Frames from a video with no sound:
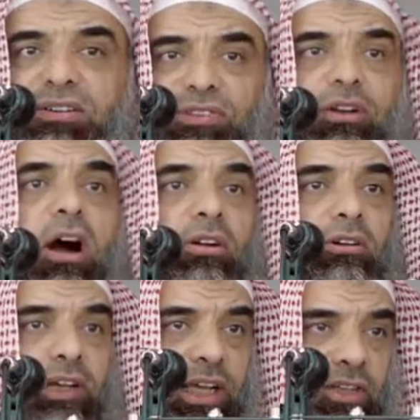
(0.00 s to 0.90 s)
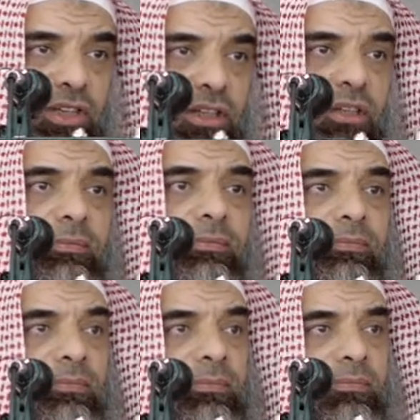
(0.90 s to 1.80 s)
the congregation
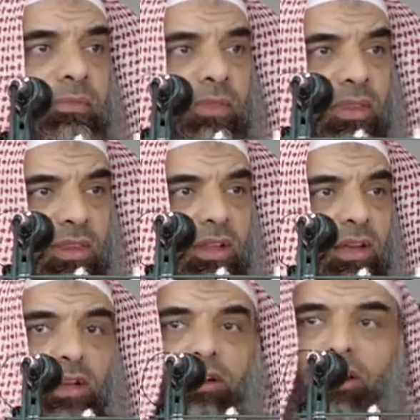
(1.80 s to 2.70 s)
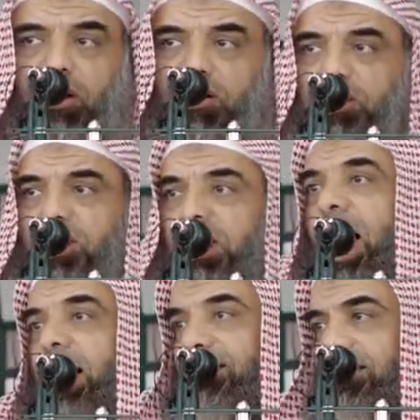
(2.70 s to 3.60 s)
enlarges a
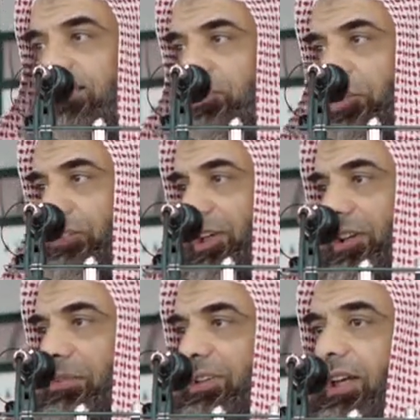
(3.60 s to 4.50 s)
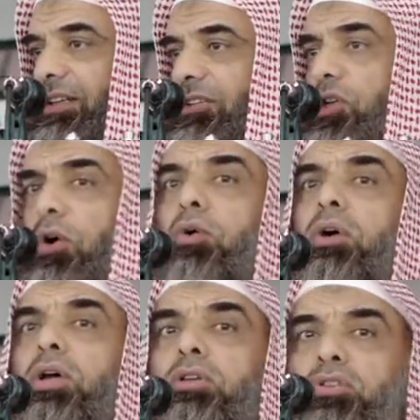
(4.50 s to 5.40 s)
lot during Ramadan.
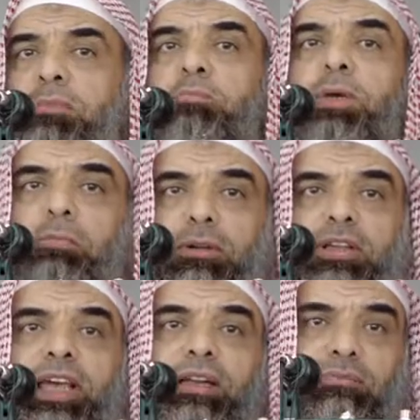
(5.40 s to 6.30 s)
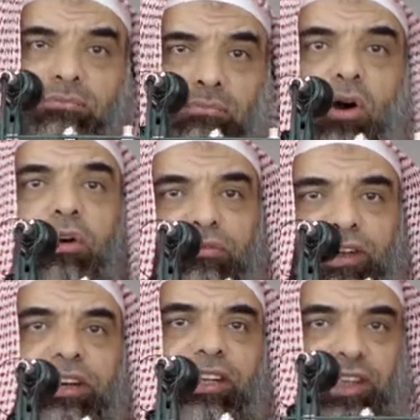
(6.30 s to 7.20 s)
So some people get
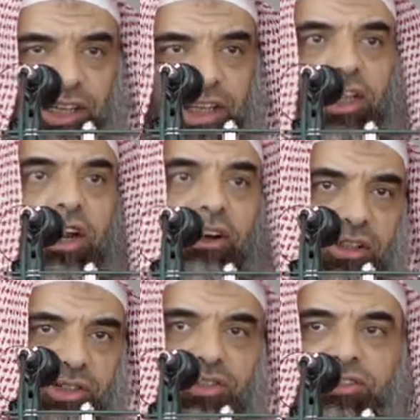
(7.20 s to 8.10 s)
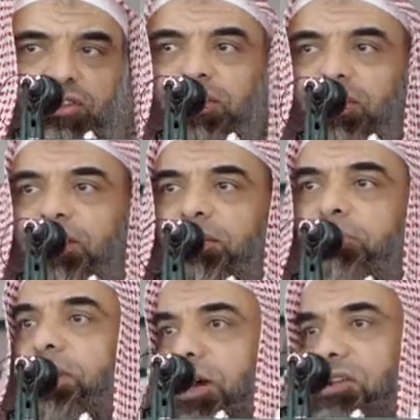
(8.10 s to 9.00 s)
motivated and encouraged
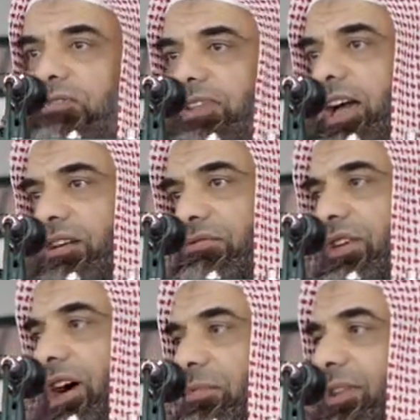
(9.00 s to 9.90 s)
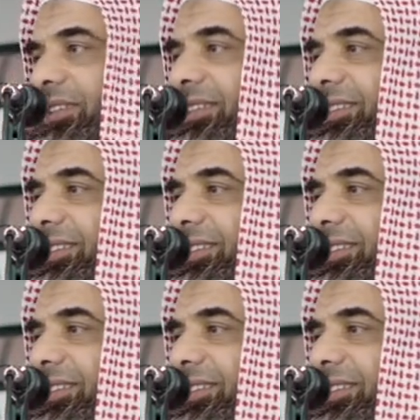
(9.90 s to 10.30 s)
because of that environment,